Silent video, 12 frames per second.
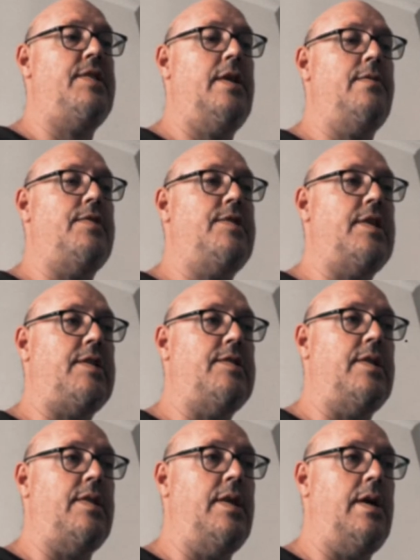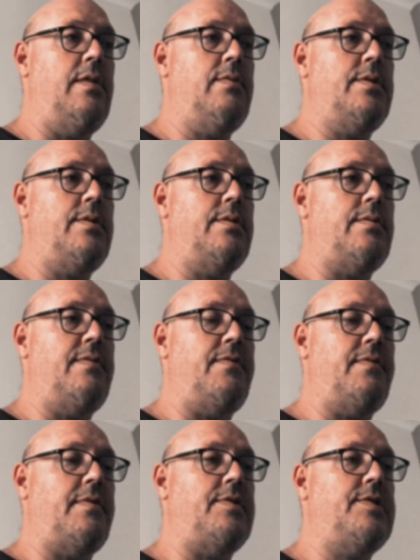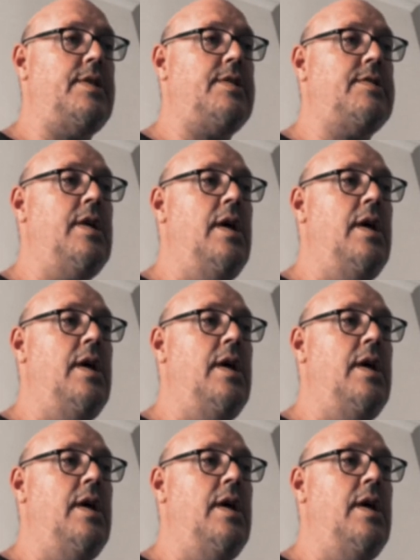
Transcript: those 6 in there. 1, 2, 3, 4, 5, 6.